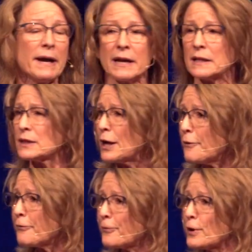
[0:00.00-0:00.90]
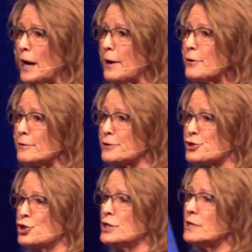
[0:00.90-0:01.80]
My love for
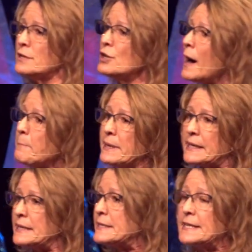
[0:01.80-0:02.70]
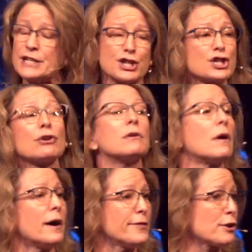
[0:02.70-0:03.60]
others should not be
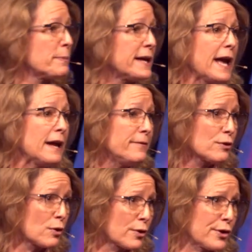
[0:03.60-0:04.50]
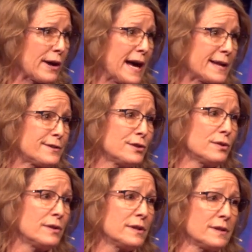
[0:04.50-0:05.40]
conditional on their behavior or their
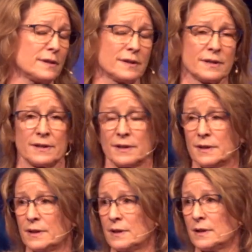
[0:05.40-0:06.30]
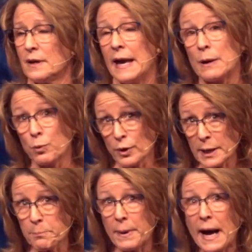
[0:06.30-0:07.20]
attitude. And
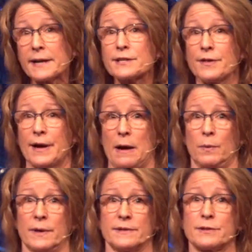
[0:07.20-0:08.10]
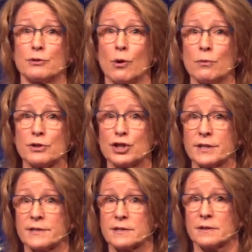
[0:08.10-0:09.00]
we'll get back to that one. So don't
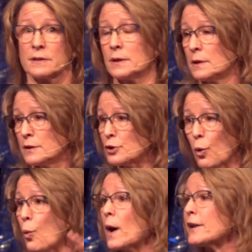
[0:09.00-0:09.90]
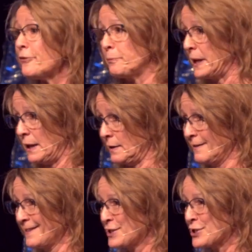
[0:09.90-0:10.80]
just, don't what if me
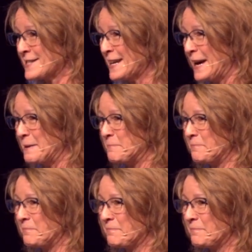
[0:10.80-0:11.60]
just yet.